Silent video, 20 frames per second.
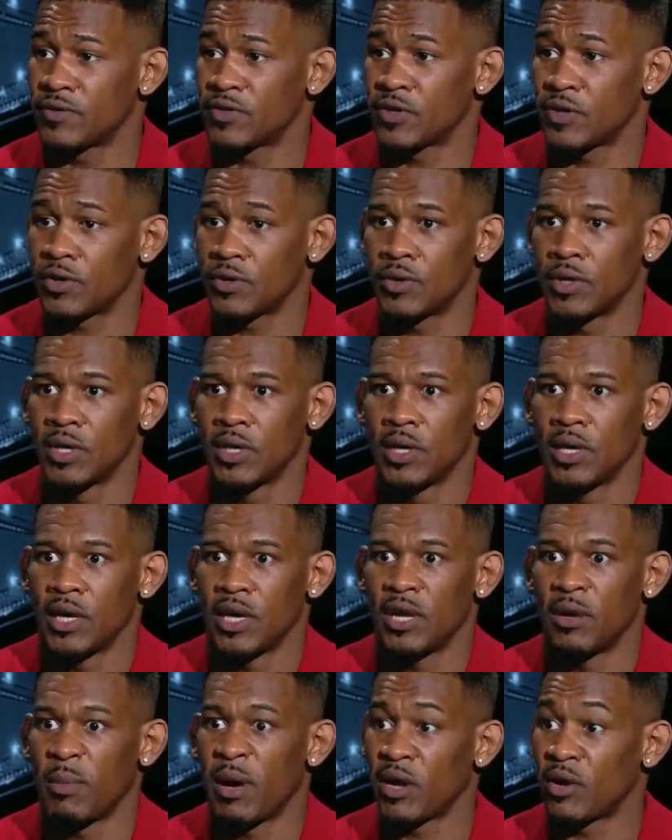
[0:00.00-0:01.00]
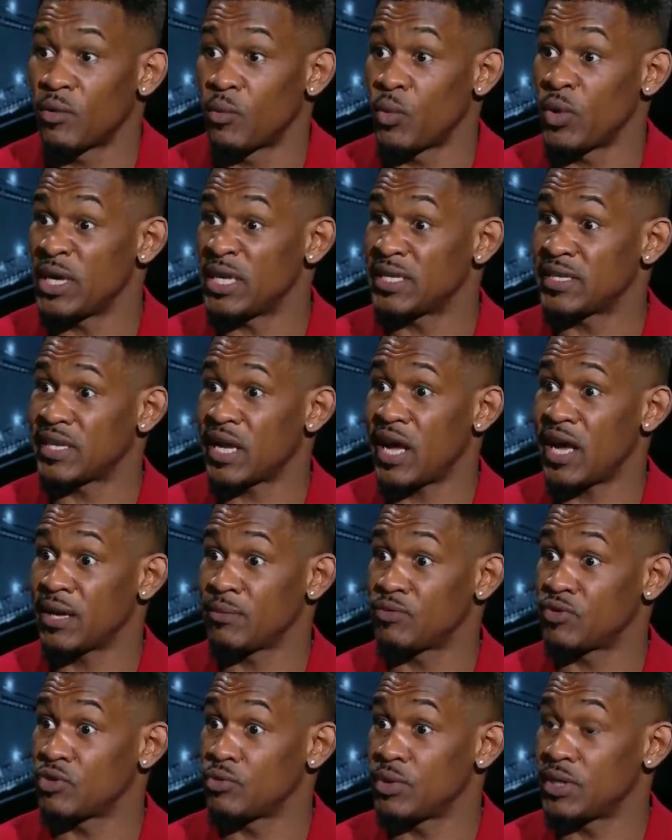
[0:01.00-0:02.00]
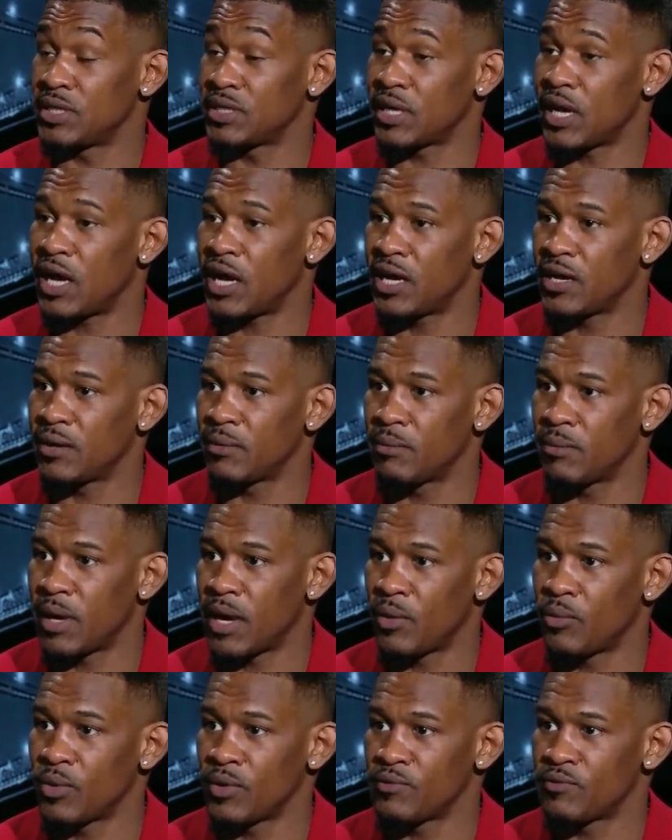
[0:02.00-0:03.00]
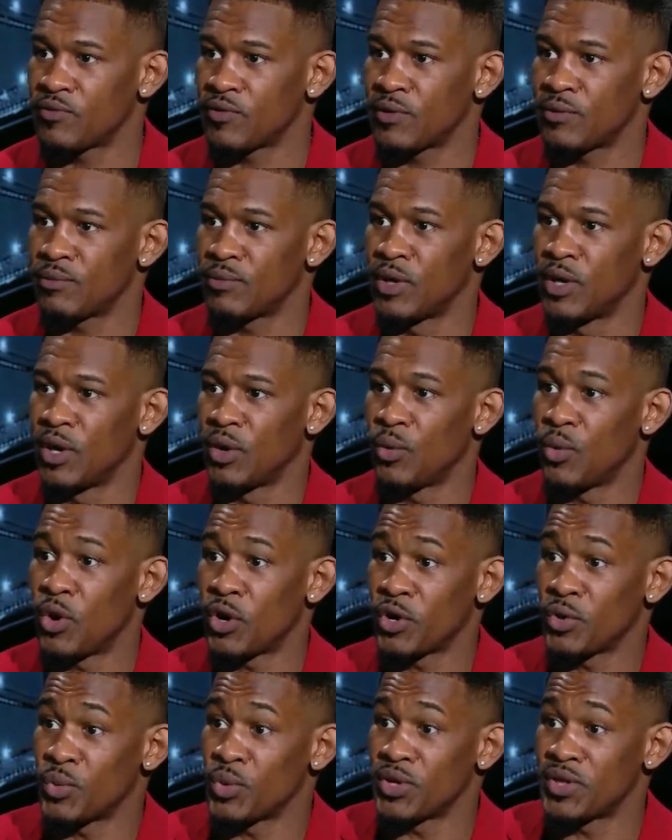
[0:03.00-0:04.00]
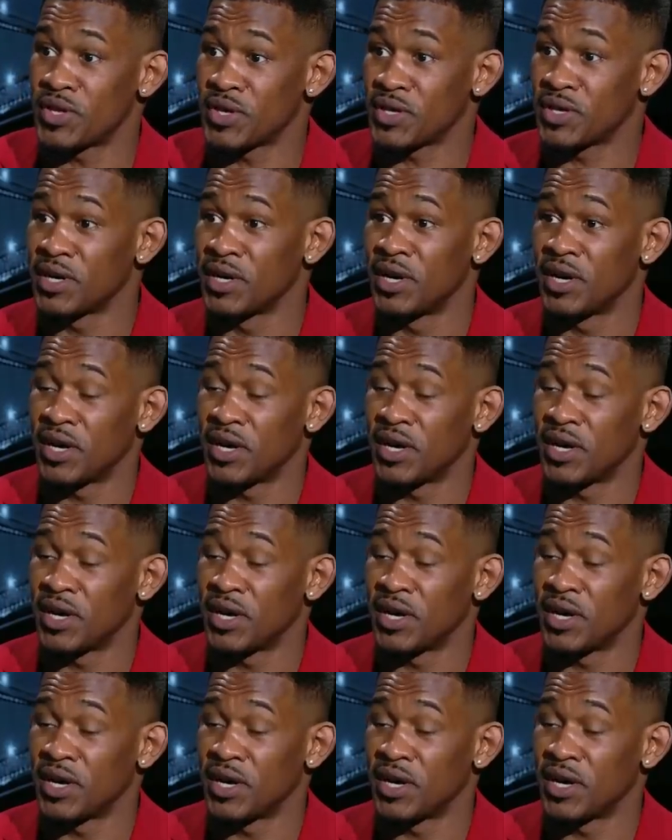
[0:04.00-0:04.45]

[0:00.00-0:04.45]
So, in about a week's time, two weeks' time, I went from walking with a,